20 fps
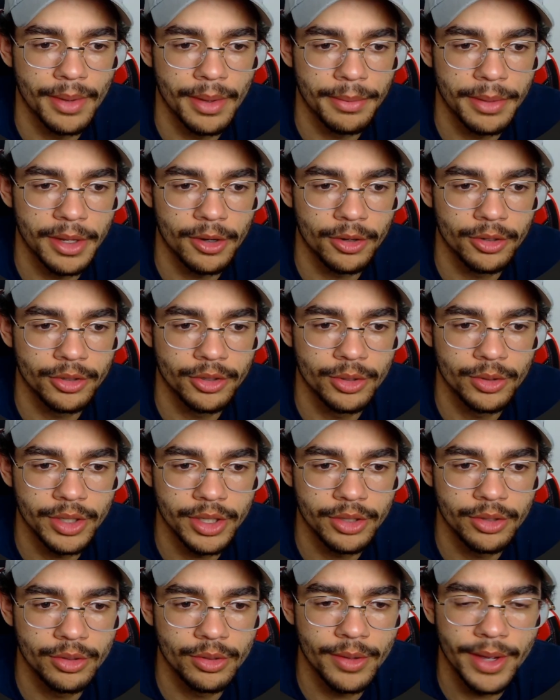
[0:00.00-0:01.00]
My man
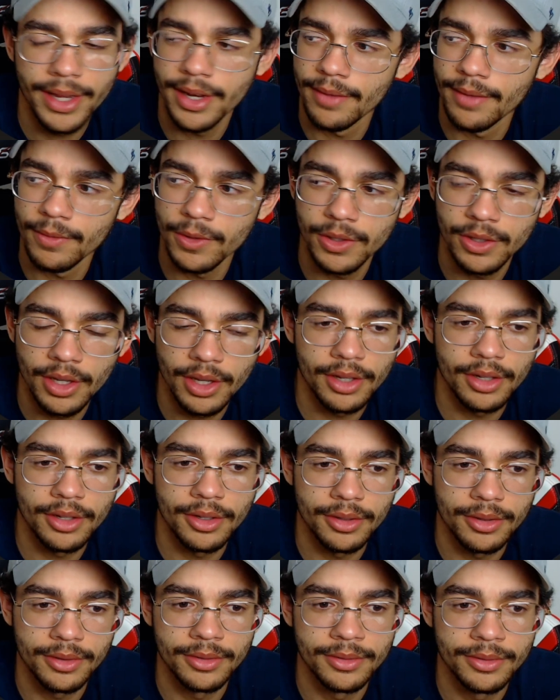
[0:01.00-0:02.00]
R2-D2 ain't never
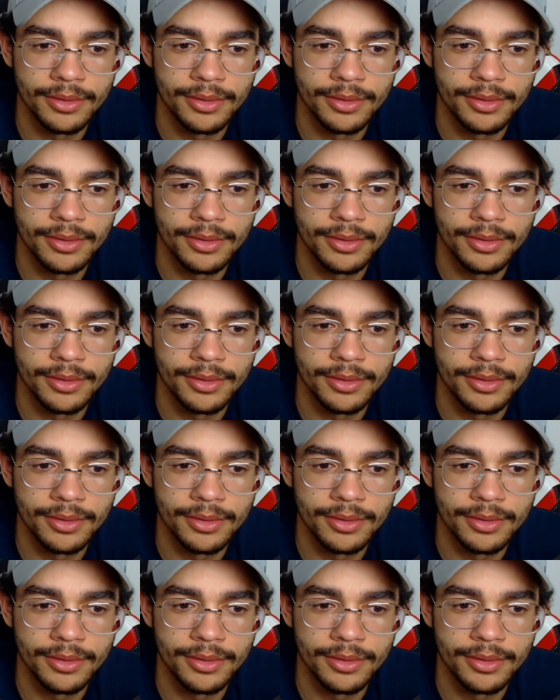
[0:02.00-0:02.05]
scared.